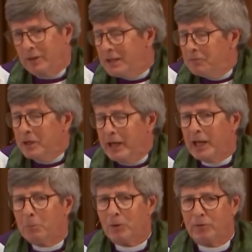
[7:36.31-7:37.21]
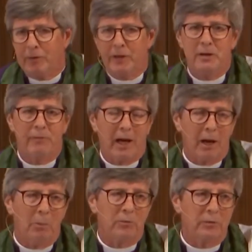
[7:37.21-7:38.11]
even intimacy, that
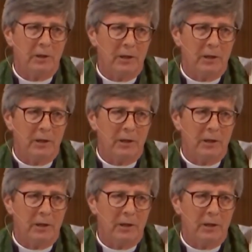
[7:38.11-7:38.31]
develops,